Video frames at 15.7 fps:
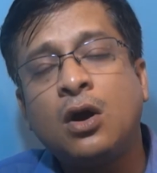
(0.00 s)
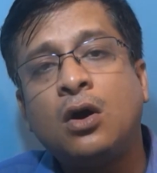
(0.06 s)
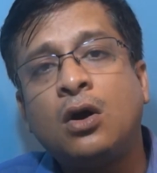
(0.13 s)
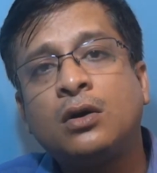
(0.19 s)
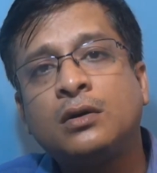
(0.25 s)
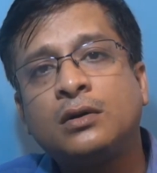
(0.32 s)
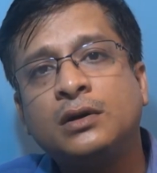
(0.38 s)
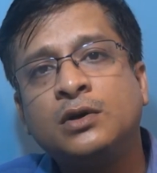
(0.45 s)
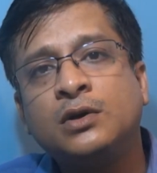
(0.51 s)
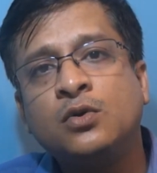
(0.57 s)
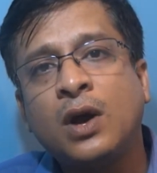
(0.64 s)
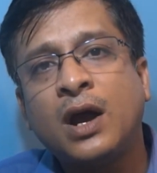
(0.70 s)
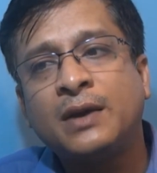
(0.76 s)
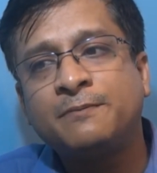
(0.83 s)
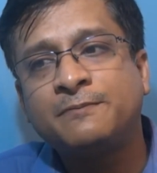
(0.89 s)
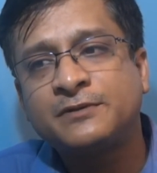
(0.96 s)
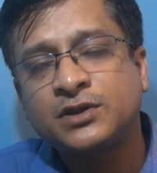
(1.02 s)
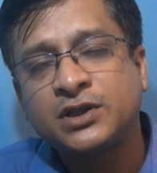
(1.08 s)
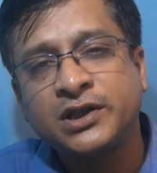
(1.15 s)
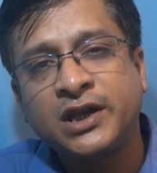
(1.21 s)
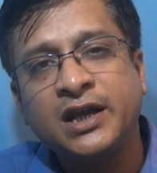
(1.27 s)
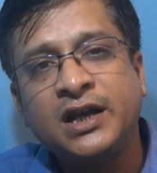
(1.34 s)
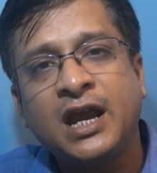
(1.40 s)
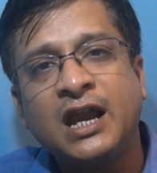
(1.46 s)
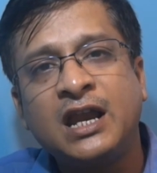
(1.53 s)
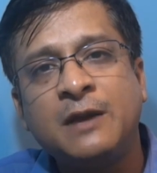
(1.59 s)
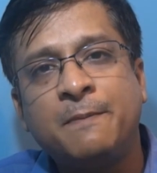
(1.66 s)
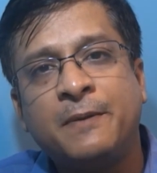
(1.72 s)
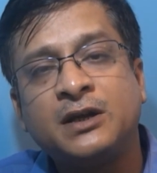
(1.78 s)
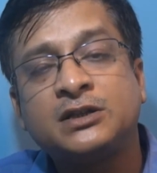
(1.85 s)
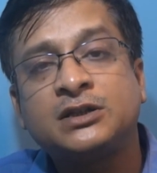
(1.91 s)
or you have seen
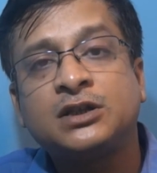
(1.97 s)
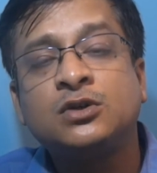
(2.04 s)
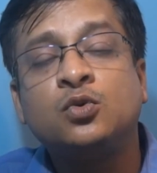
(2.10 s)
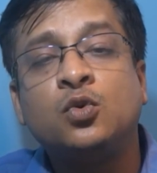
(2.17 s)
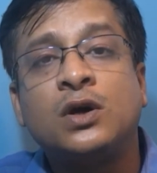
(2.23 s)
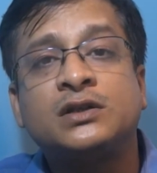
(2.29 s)
any person